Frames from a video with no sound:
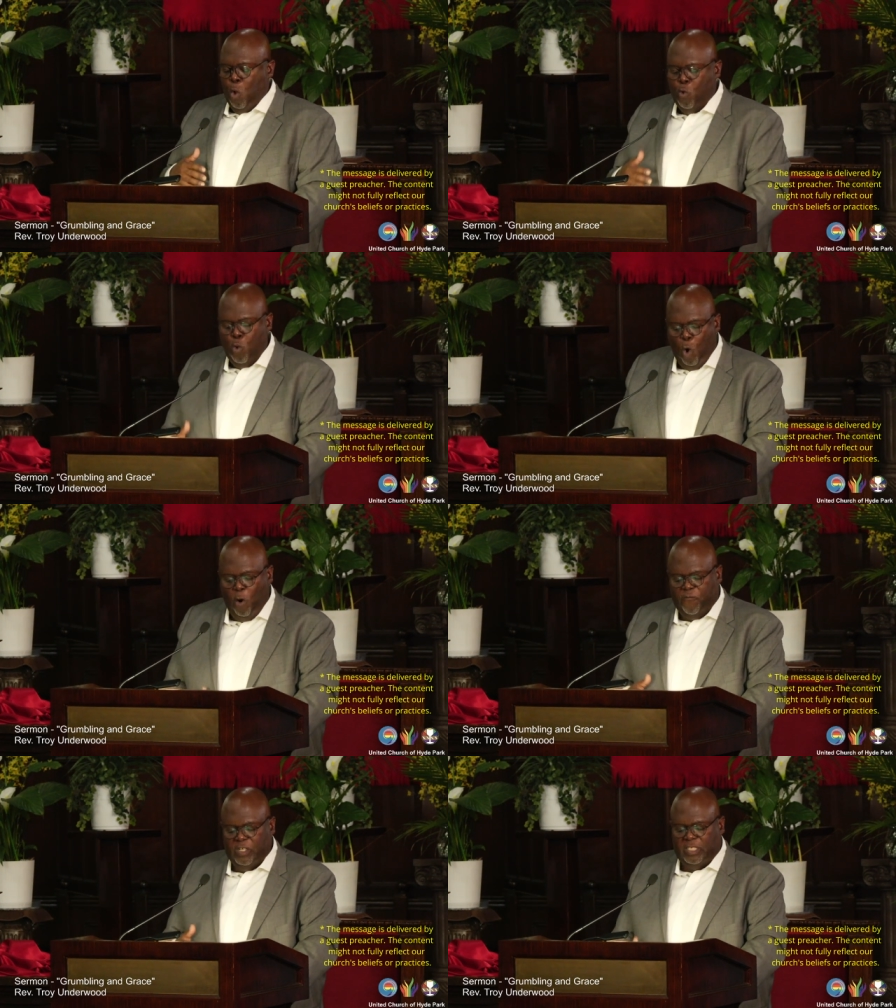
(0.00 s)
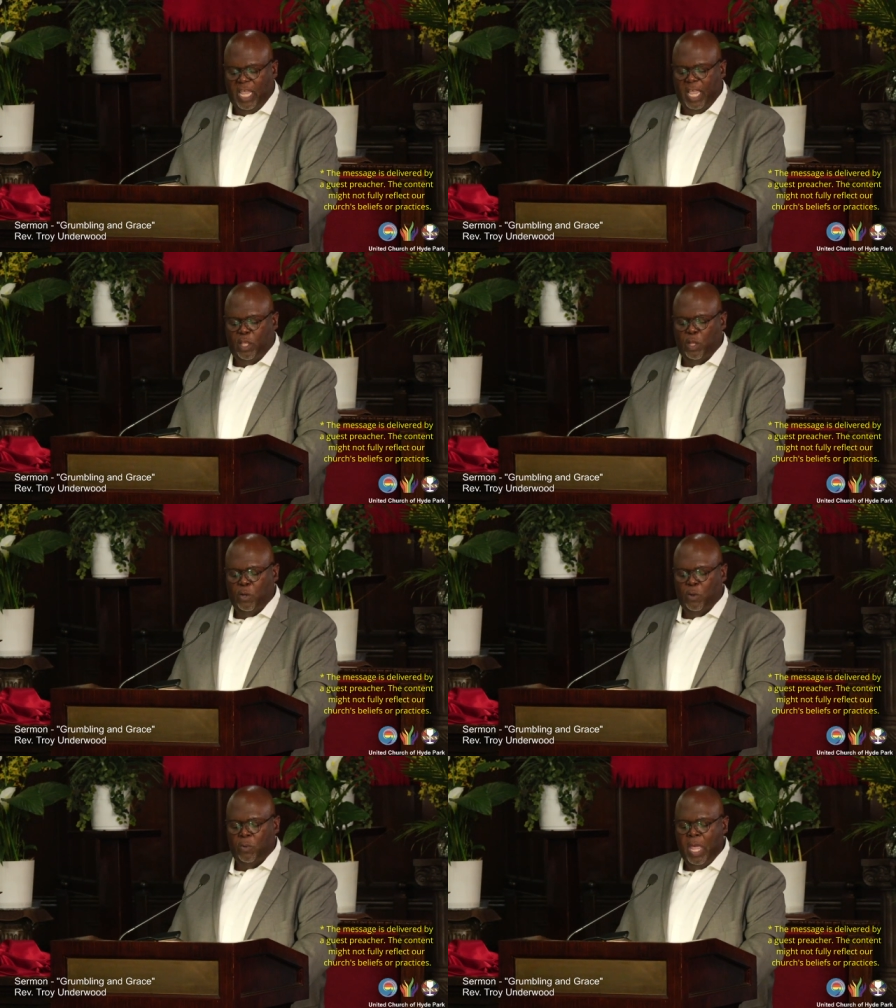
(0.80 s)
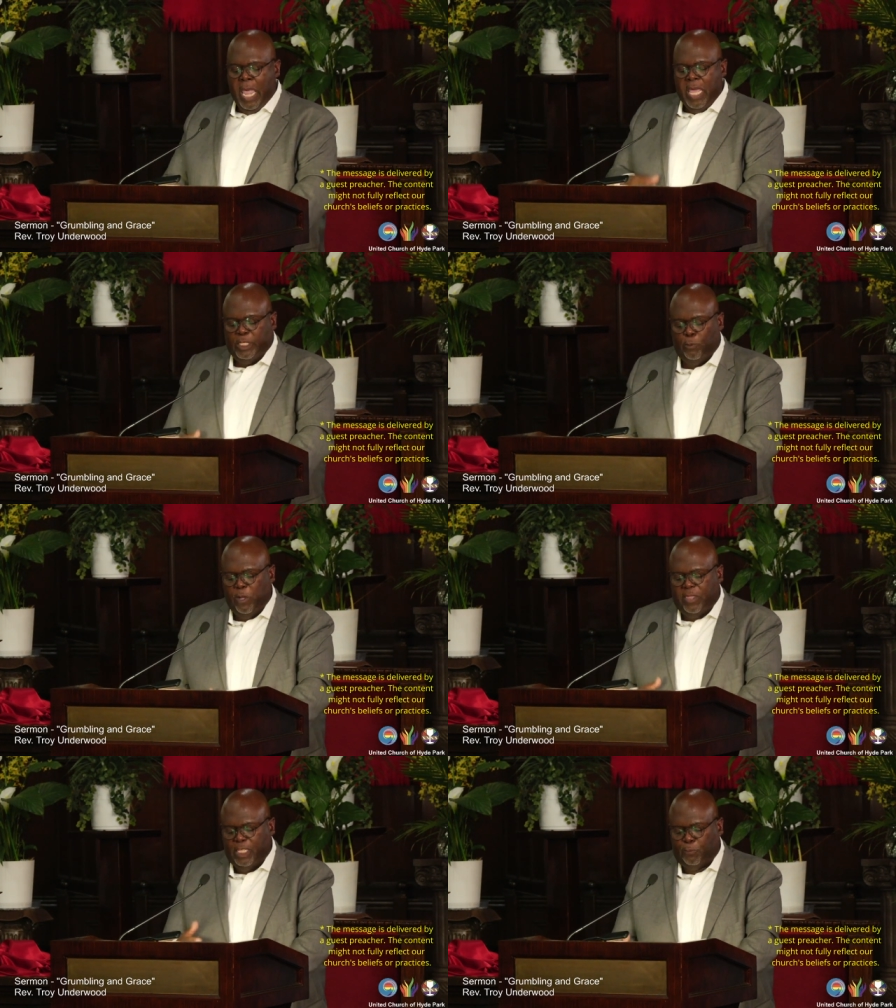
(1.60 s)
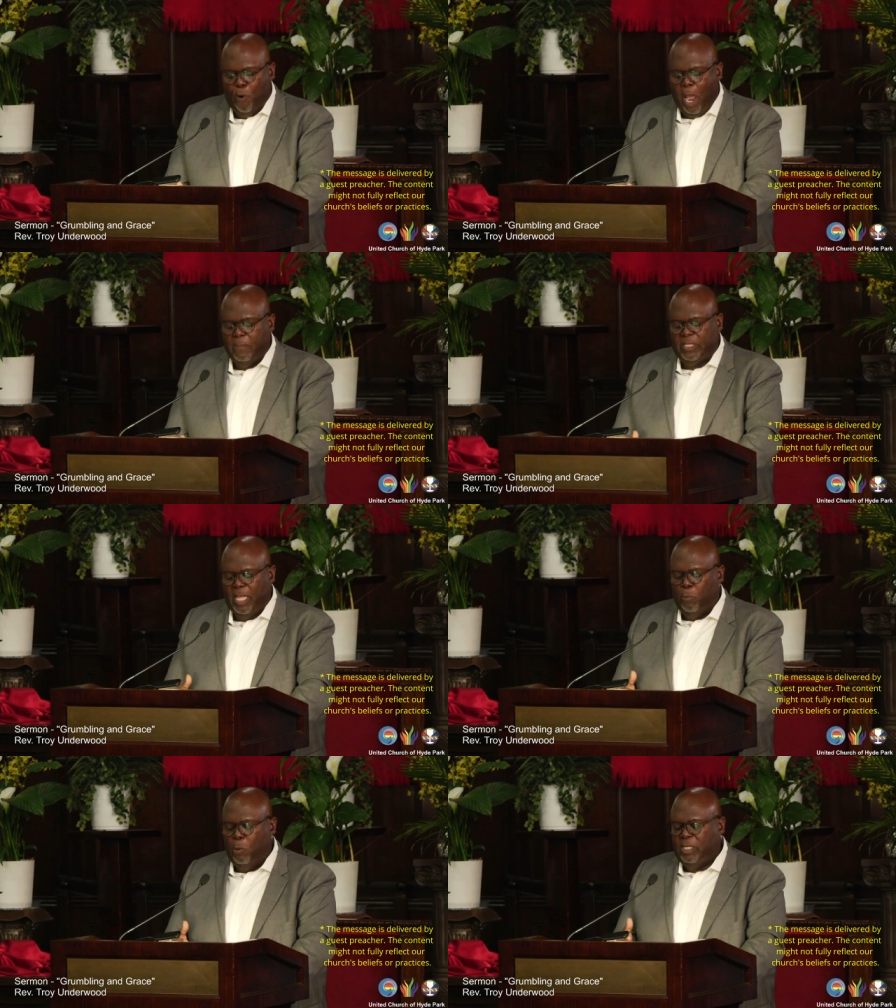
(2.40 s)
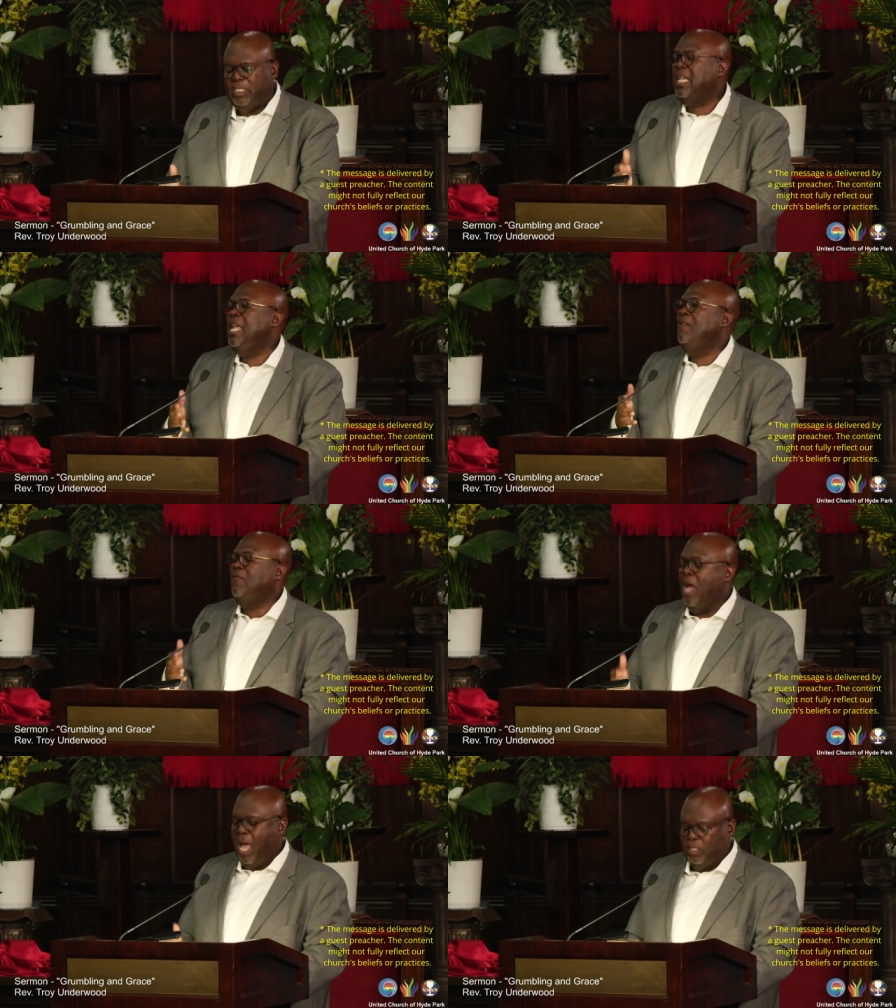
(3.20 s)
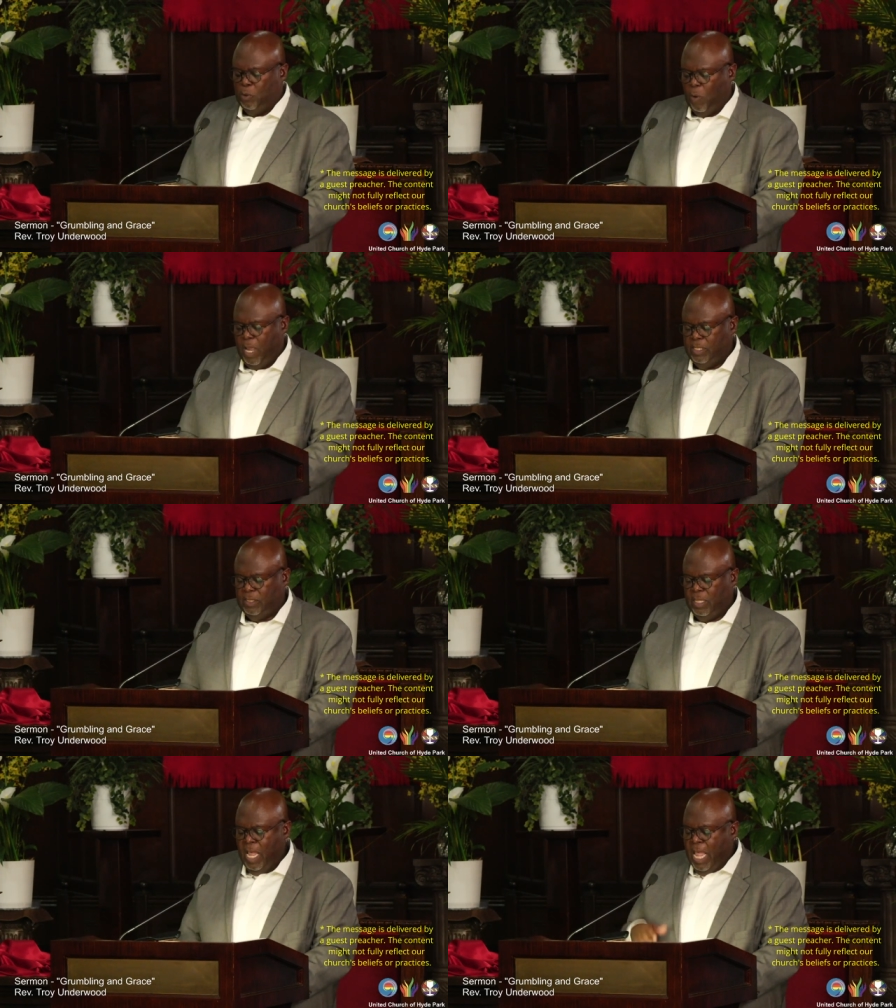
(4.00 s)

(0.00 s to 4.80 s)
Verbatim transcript: nor forsake you. It is with this promise that we receive God's grace.